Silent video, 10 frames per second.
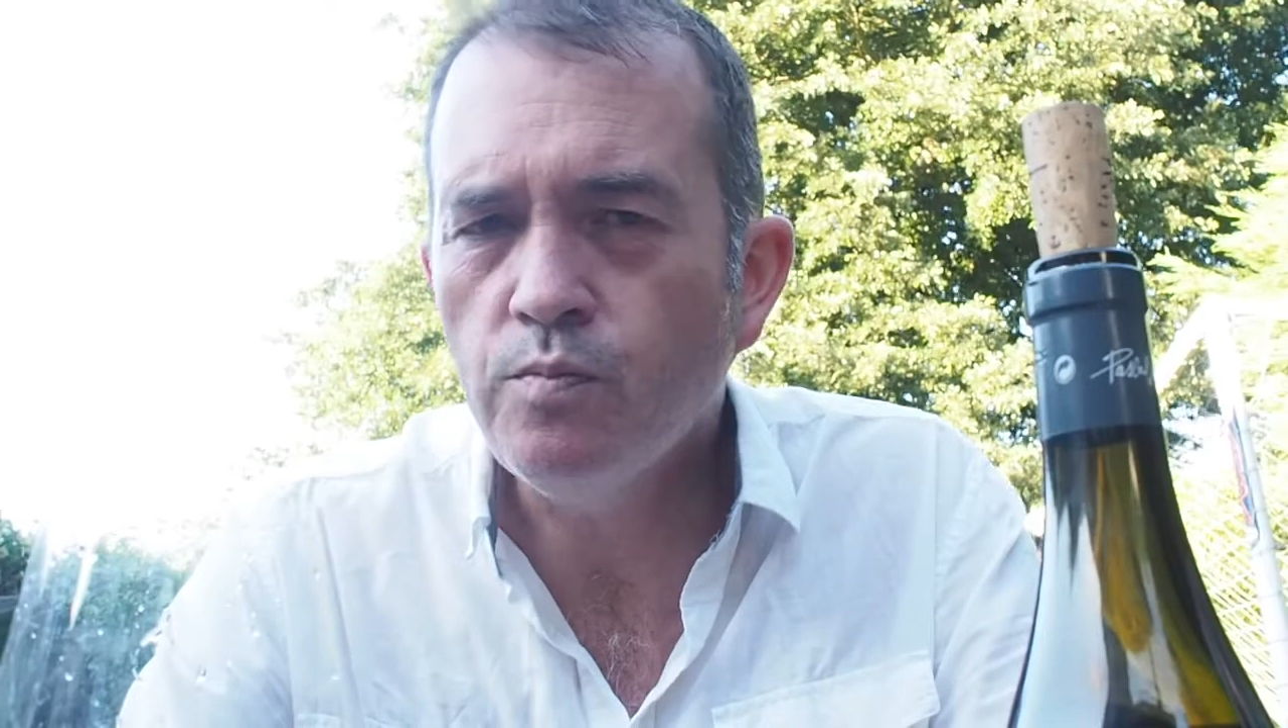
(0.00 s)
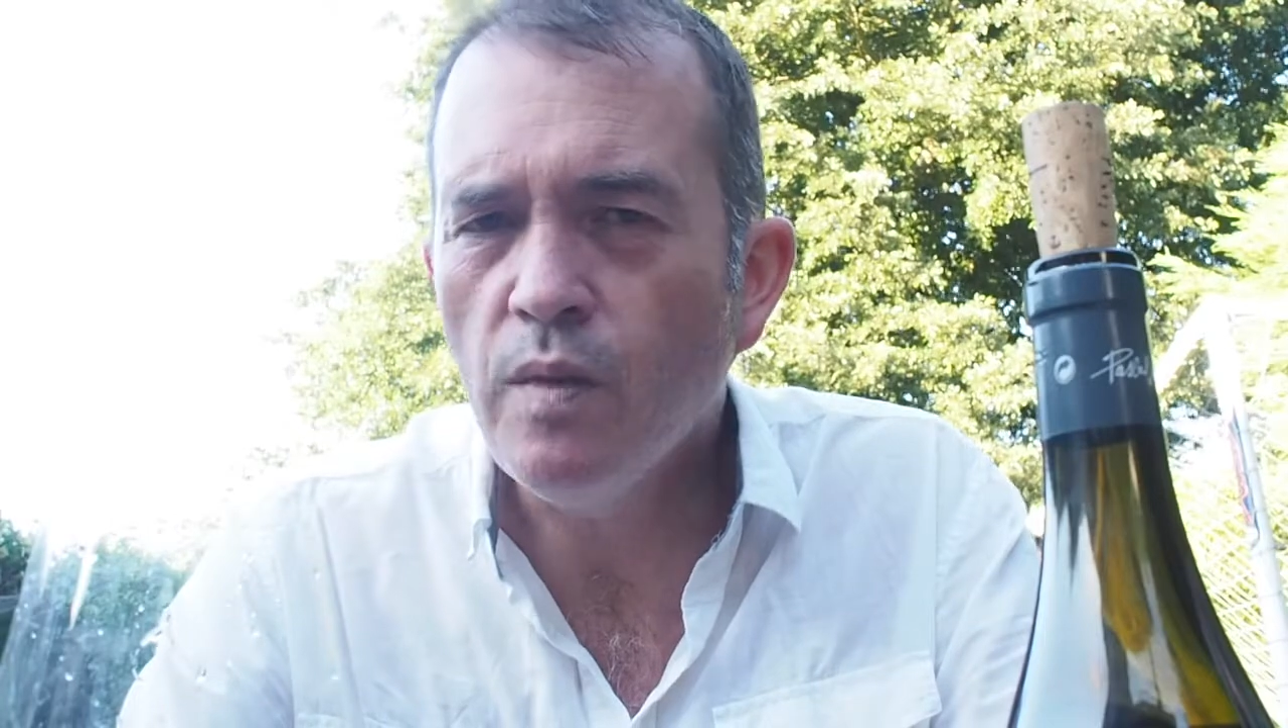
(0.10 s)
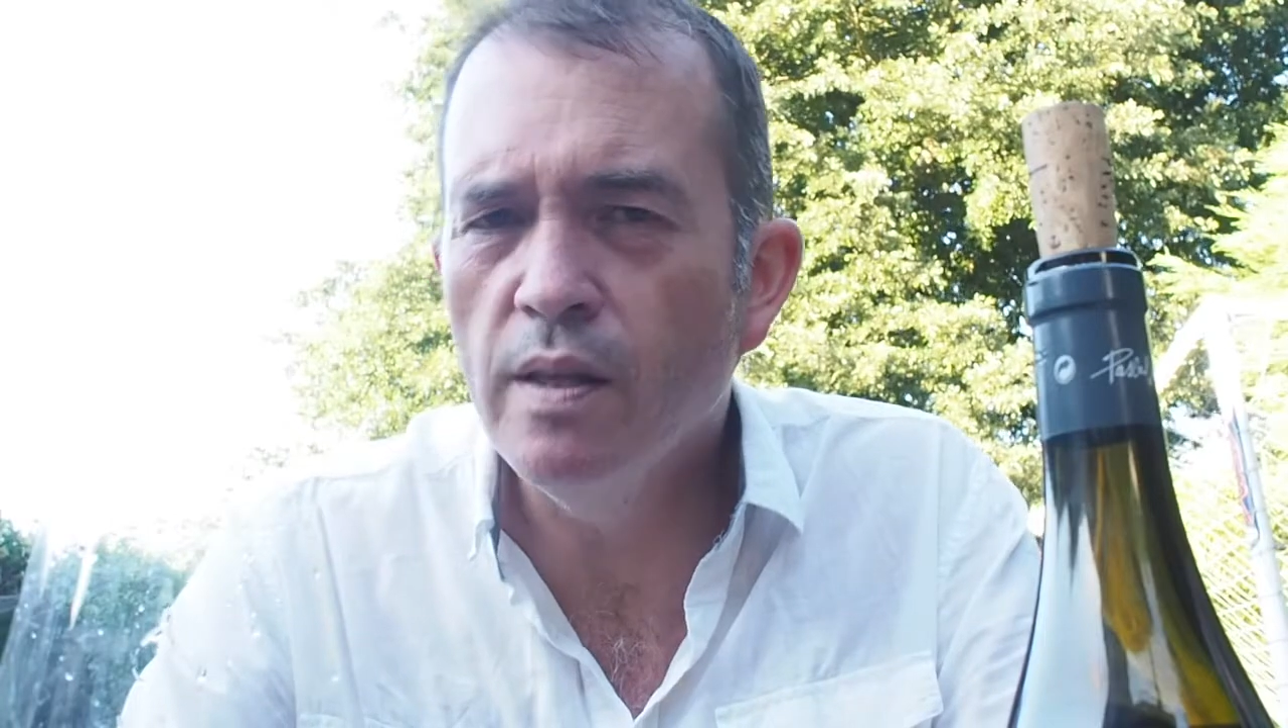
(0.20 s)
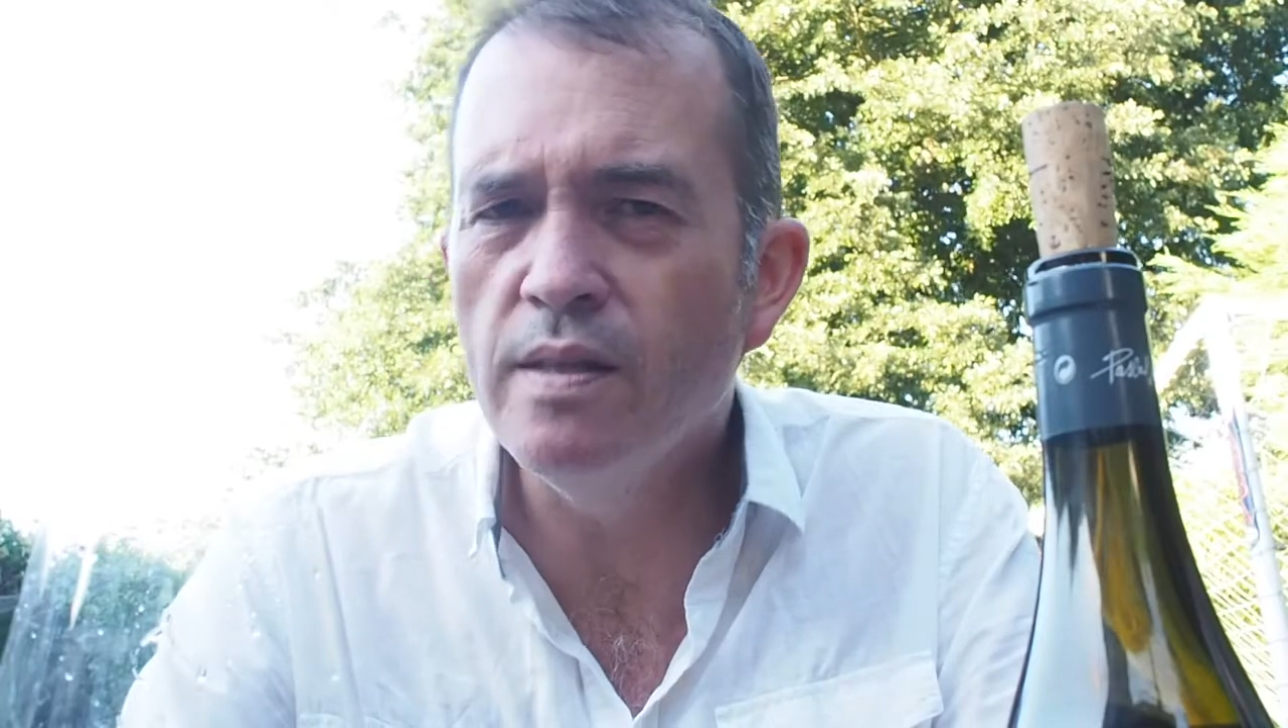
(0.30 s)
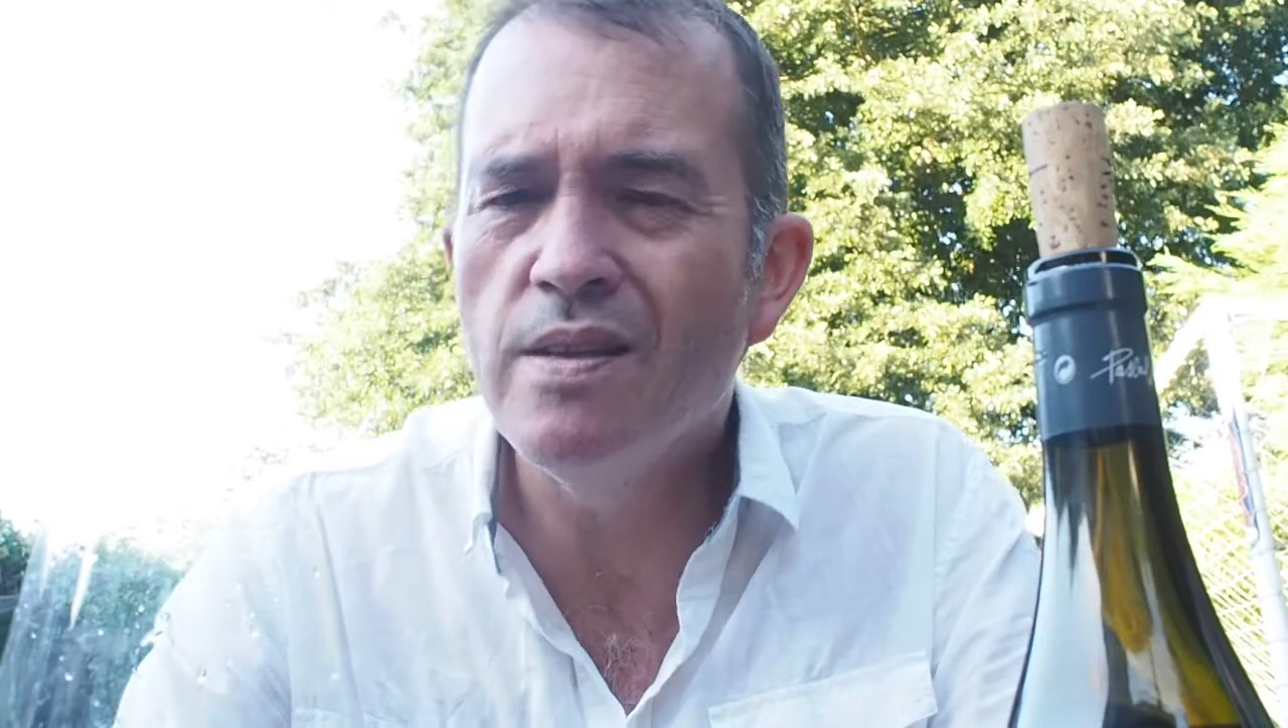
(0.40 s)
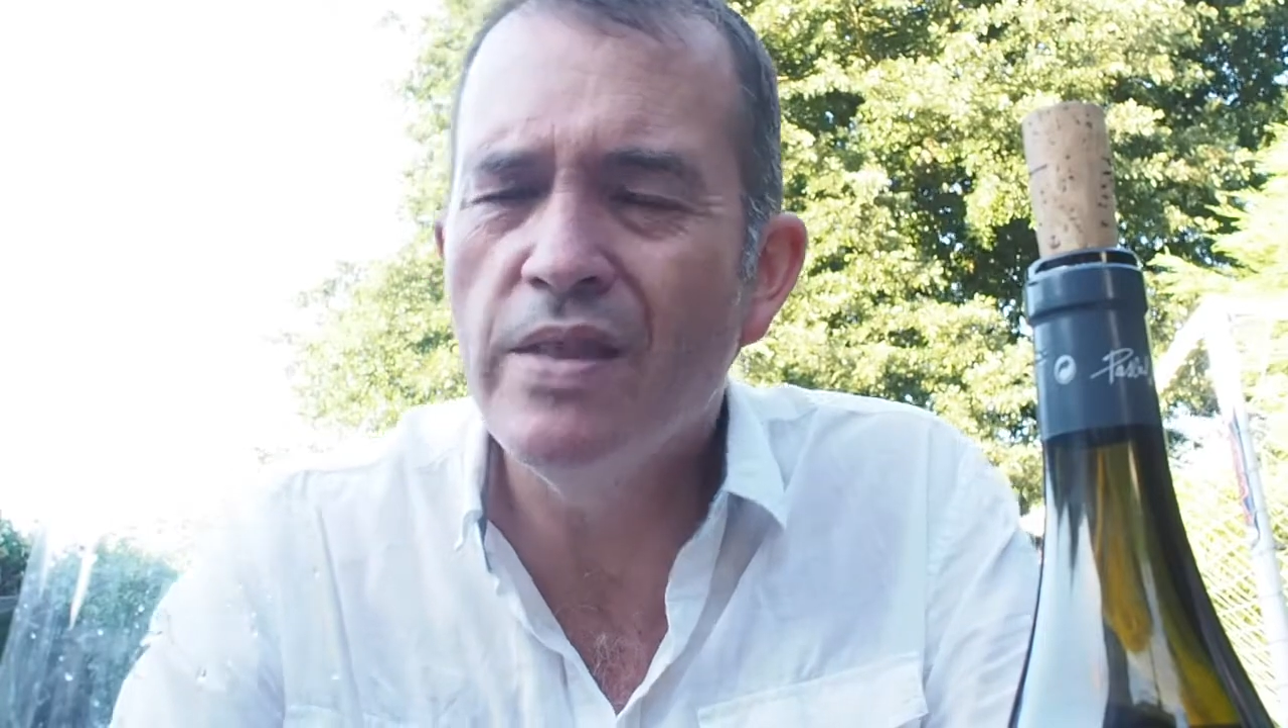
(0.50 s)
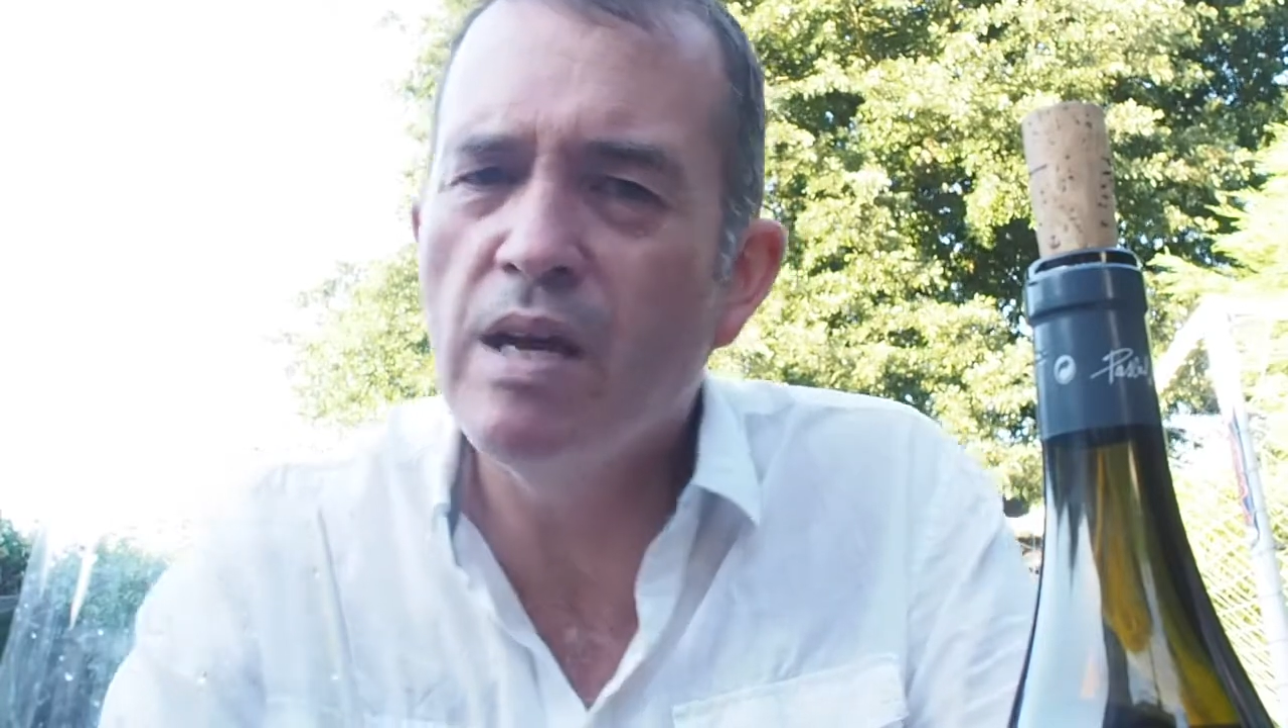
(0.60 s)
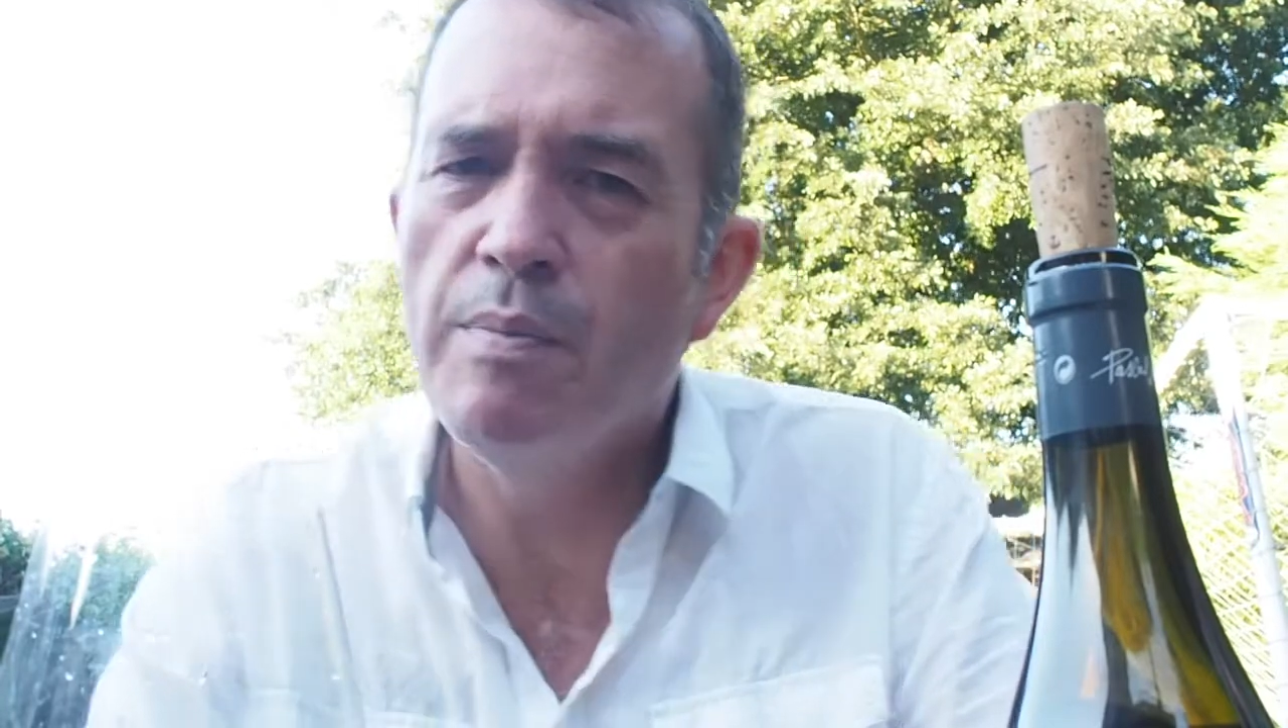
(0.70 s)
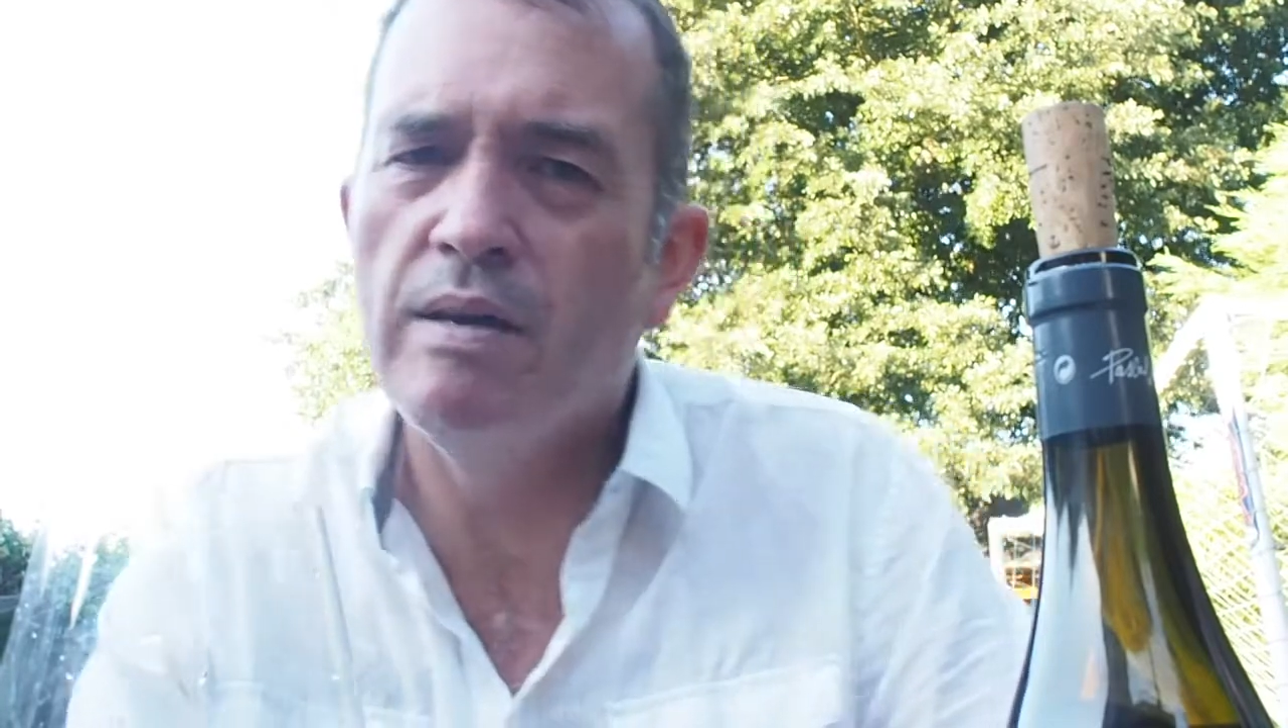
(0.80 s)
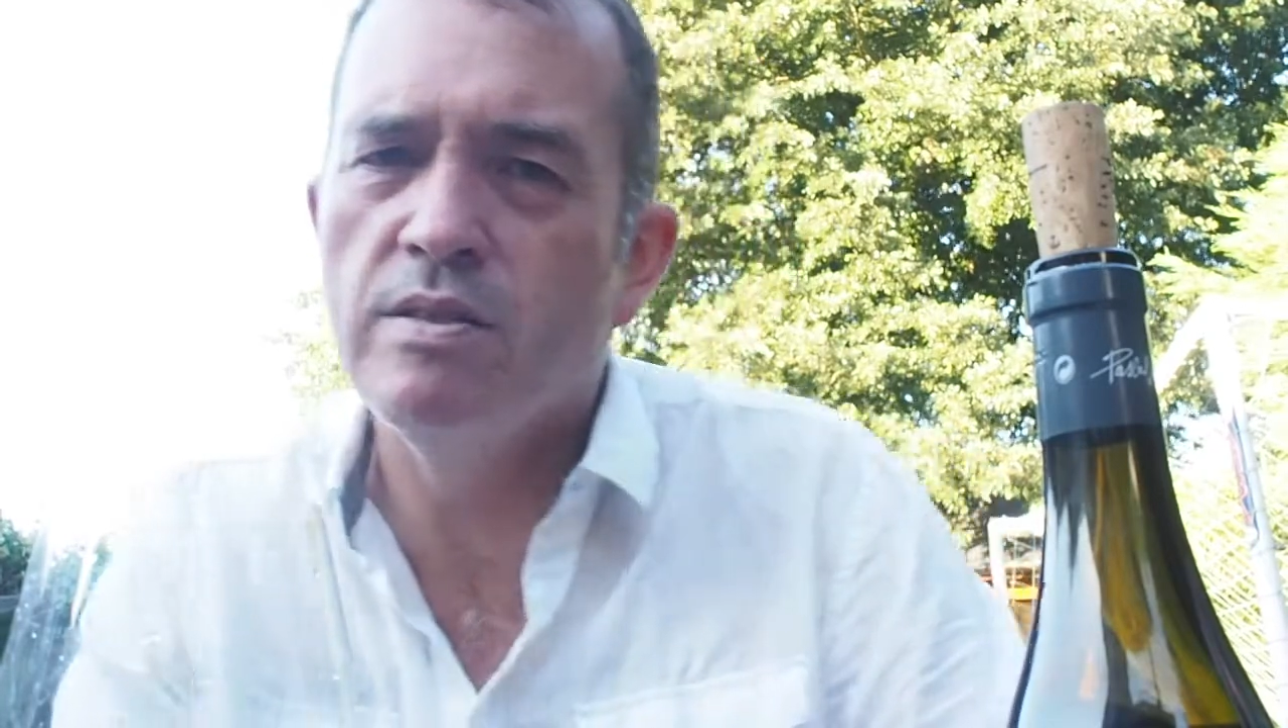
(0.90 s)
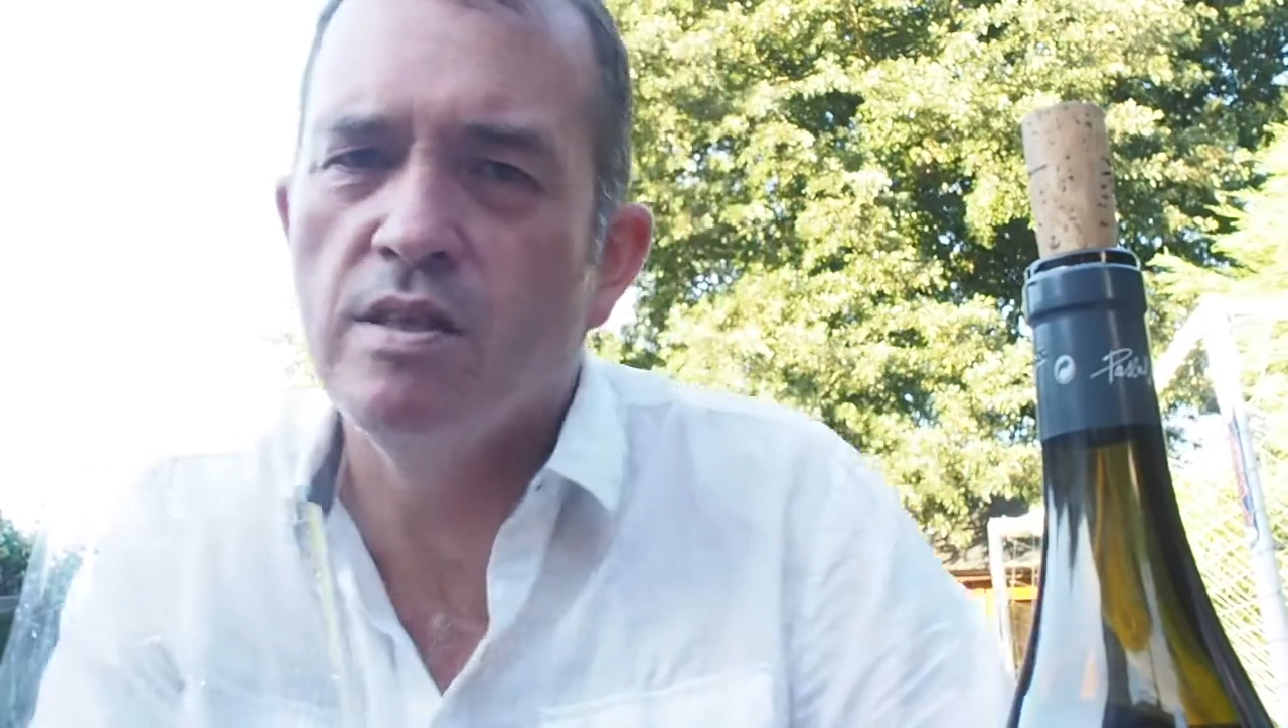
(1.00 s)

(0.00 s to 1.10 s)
And it's the thing about